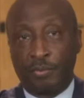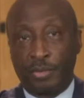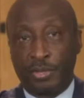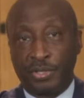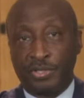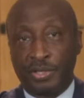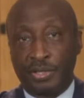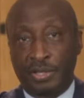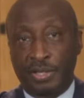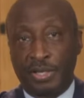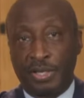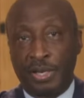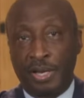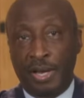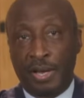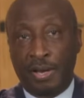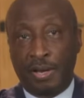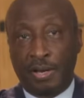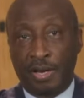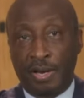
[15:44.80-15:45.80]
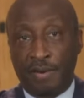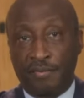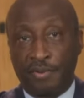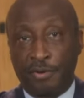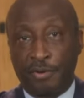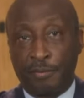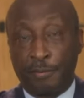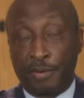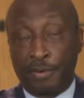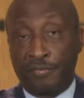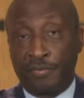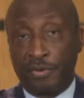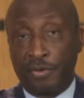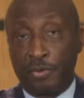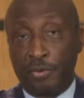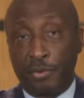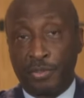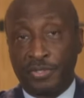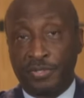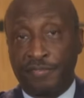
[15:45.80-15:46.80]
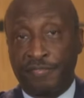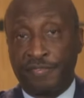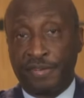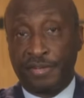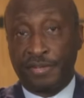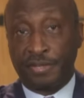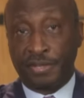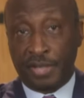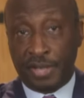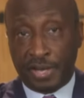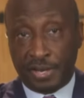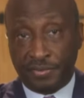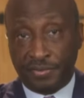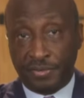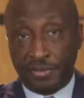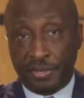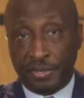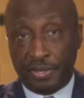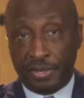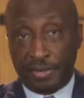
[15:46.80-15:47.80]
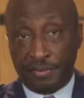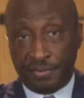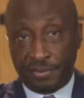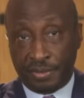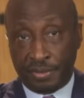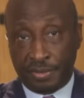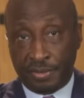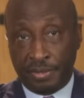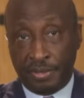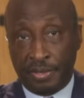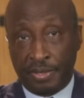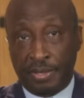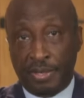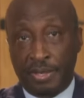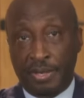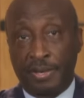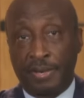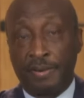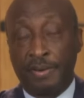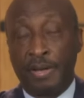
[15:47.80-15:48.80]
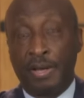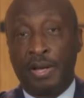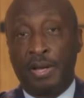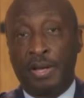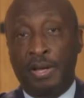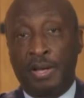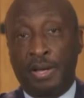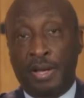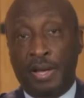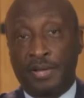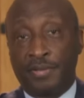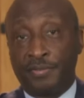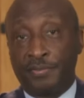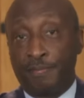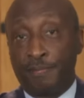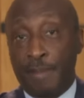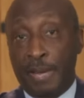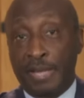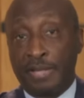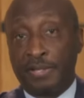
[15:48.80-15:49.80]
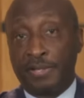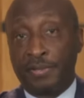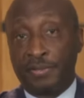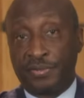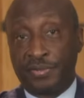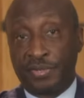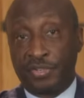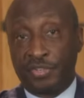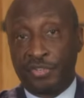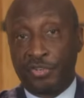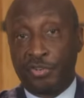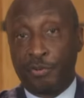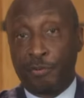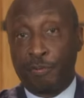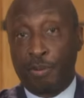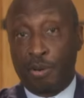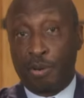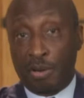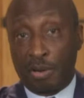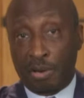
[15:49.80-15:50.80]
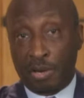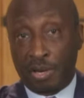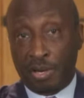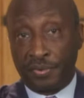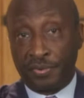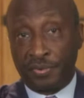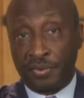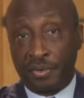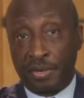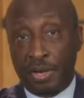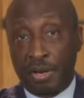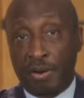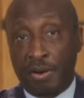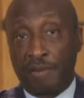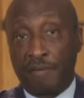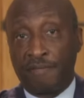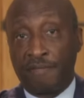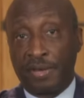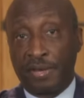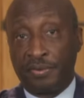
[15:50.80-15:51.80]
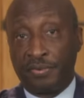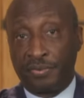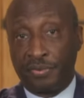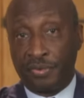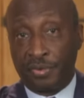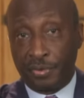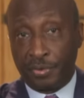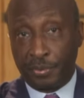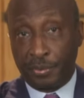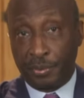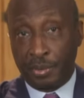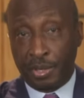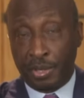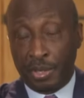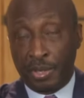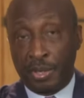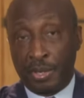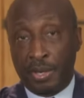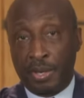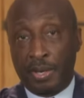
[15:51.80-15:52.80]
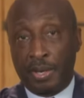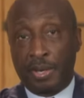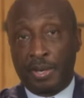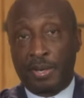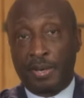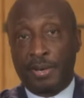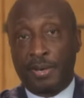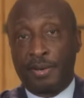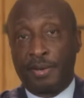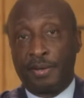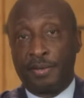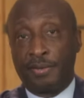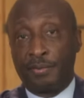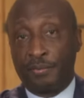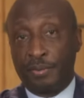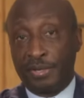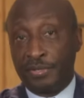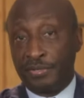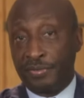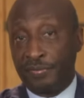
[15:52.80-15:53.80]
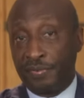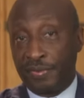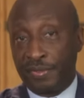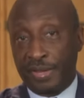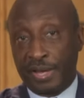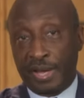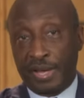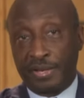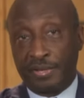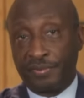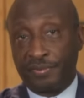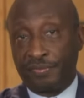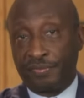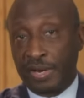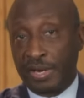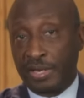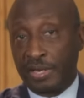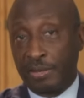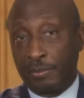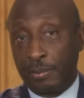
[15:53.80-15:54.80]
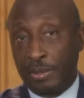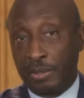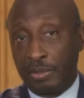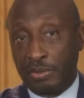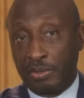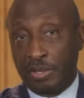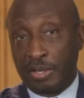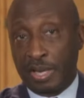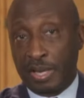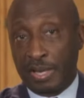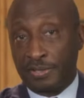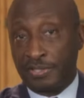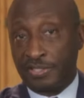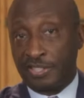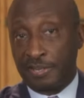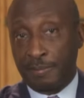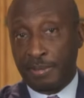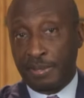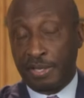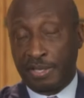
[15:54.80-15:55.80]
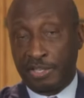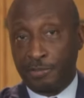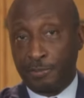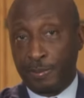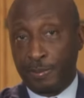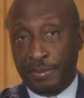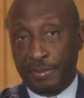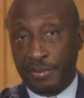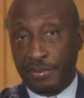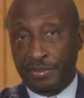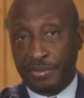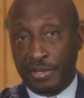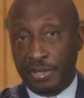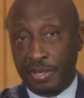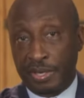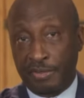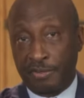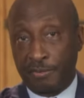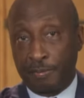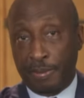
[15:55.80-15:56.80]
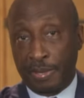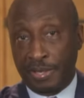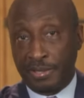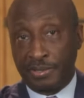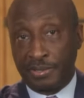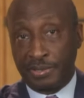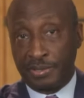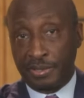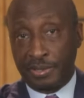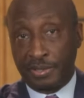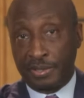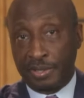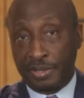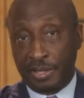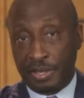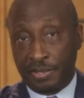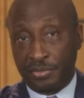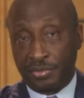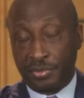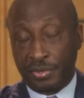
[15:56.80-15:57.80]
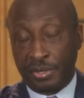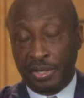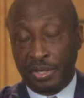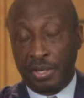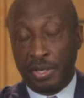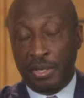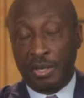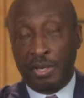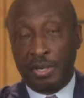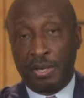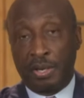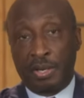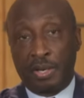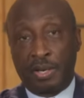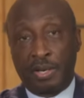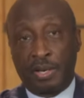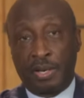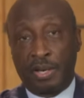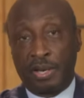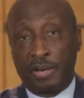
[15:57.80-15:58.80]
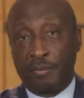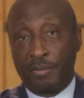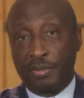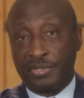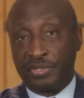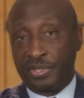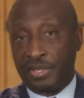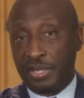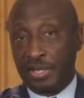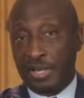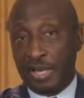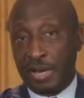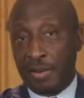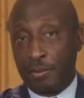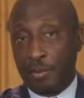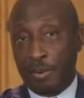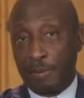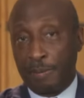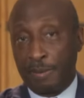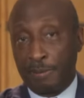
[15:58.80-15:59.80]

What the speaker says: Recently, Governor Murphy, who was a fantastic governor, has made the decision to pause our phase two. And the reason for that is, frankly, we look at some of the experience in other places in the country, and we see that where